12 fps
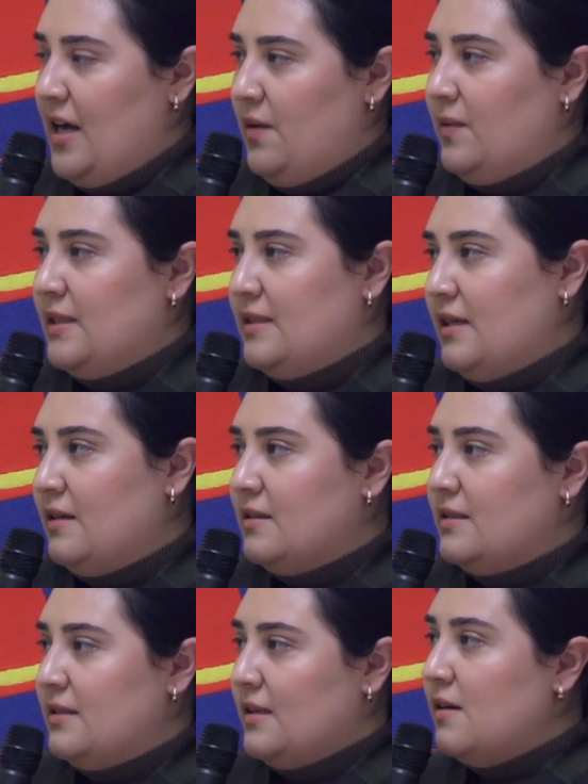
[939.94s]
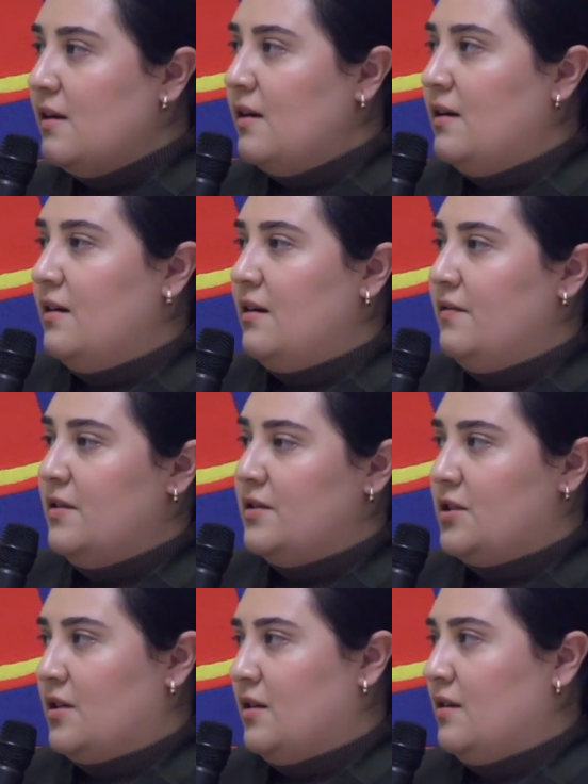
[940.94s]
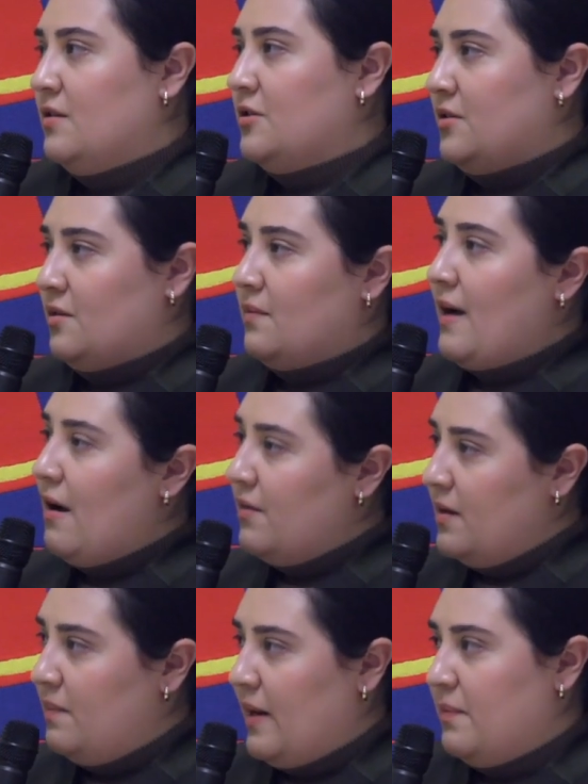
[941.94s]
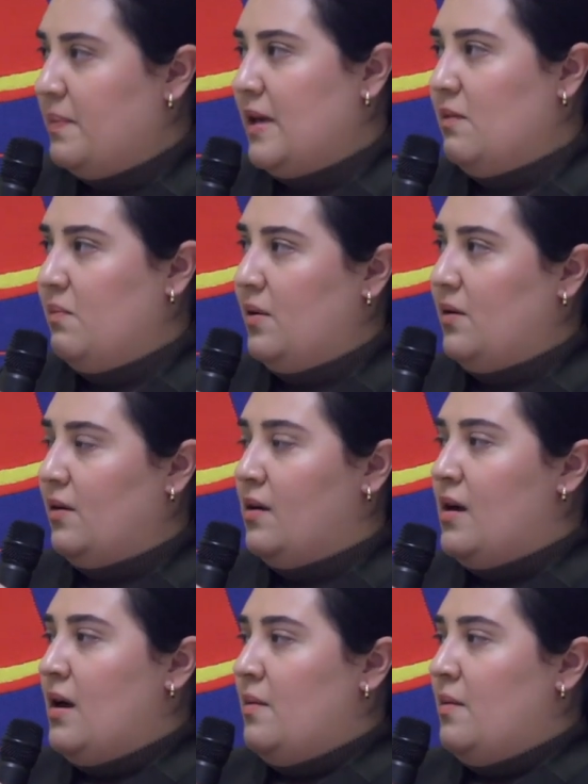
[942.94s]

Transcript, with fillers: We see a scene of the church surrounded by people,